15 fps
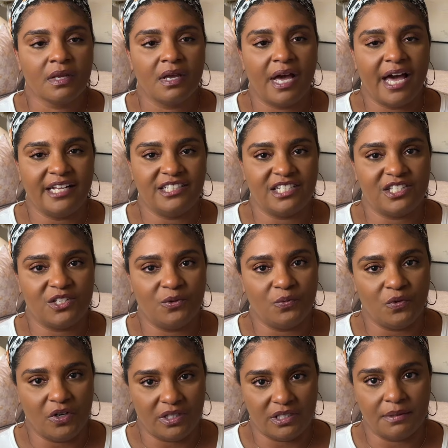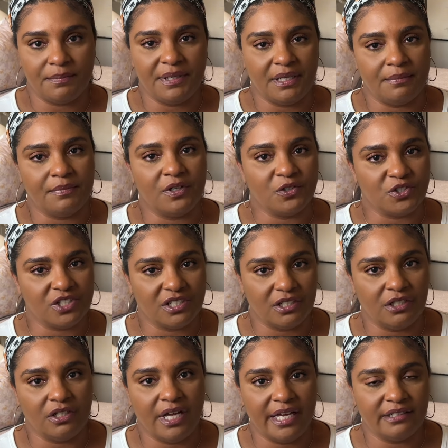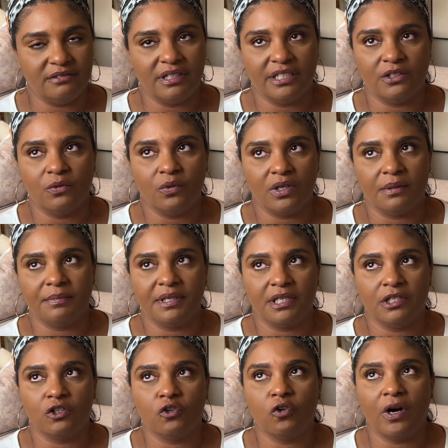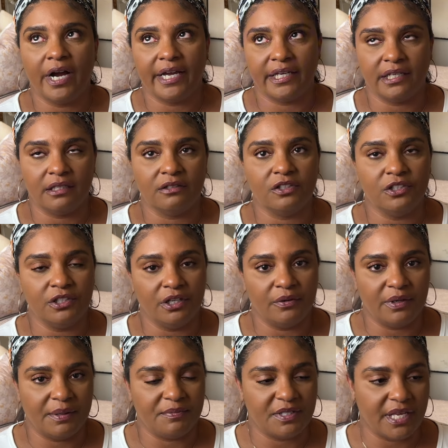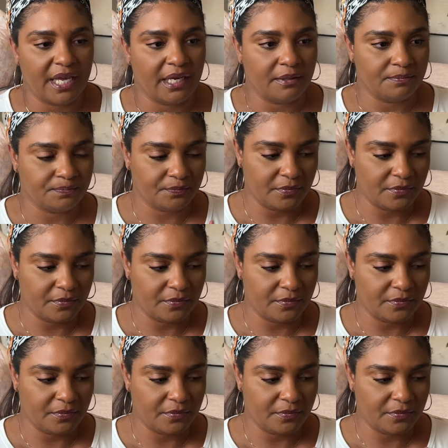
I just don't want to be emotional. I don't want to be crying. You know what I'm saying?